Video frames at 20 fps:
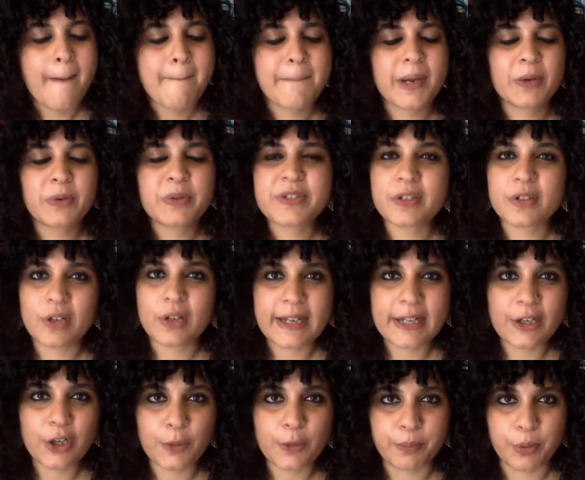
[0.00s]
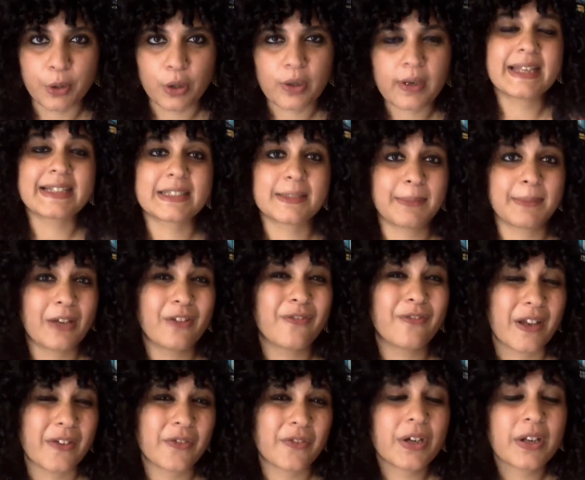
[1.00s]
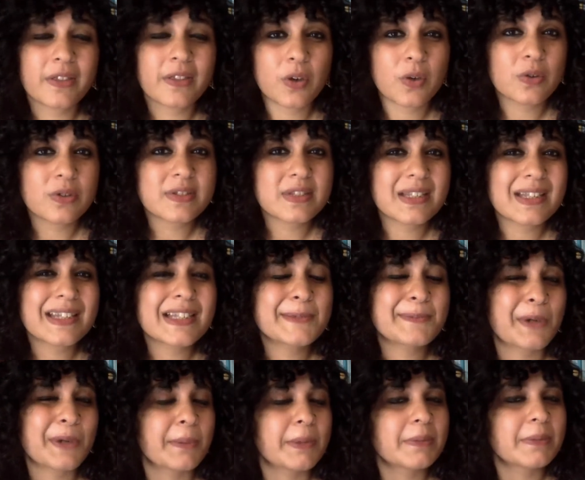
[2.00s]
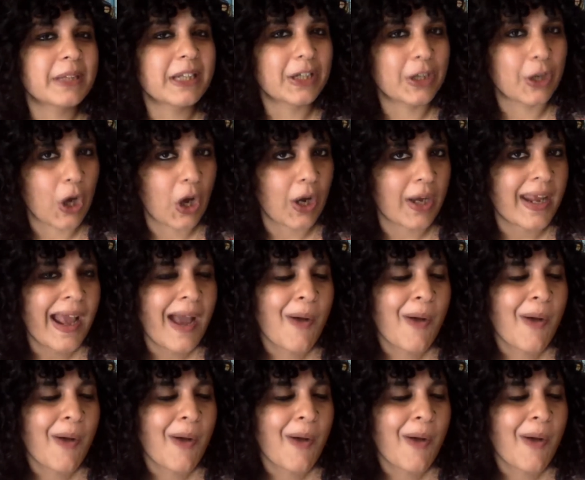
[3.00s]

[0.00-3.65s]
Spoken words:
But it was a really good book. Is it my favorite in the whole series? Probably not.